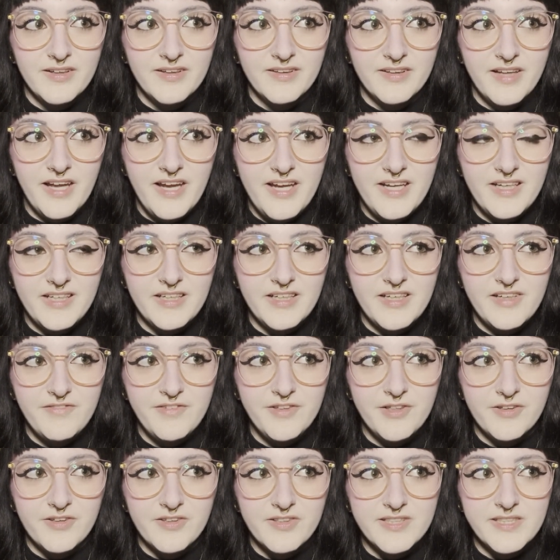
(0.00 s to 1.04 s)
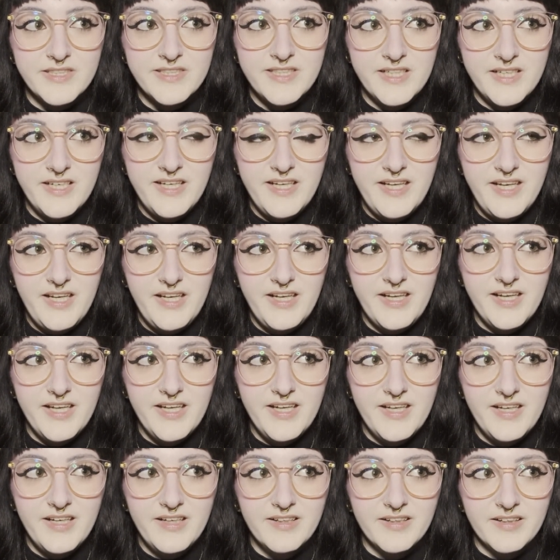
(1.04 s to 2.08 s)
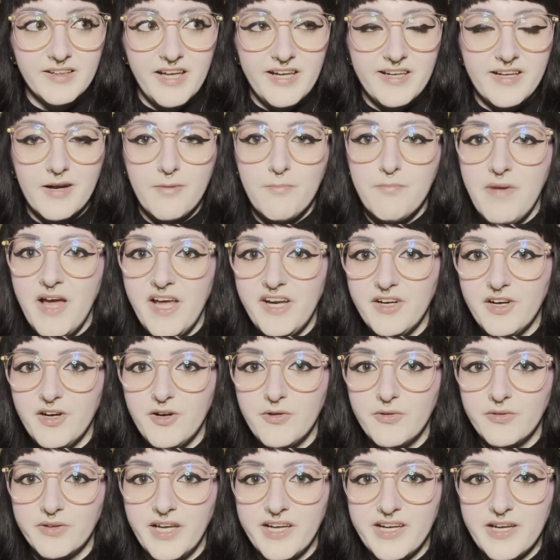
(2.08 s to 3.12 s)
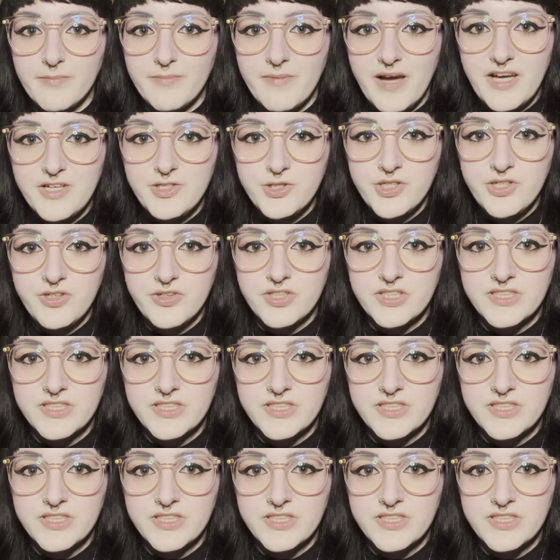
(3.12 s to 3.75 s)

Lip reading: Like if you're sitting in like a meadow, like imagine you're